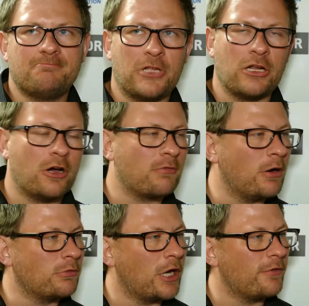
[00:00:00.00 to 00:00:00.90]
you know, I
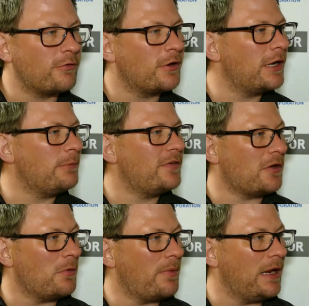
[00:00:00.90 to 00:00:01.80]
rolled over and I let him
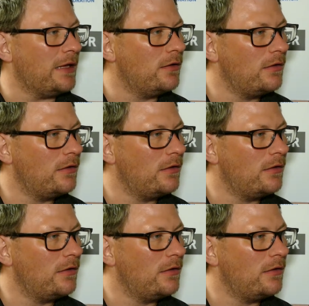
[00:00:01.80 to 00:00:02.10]
tickle my belly.